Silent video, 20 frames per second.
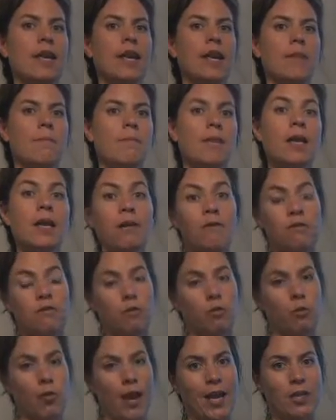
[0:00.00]
a
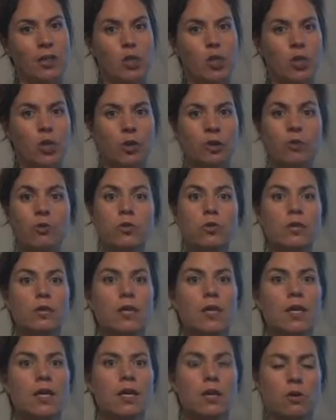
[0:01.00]
meaningful way to you
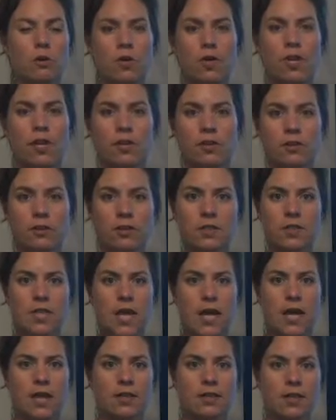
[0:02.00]
so that you can
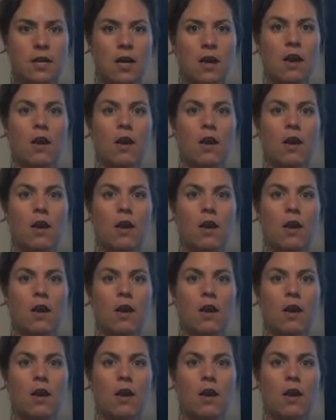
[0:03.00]
understand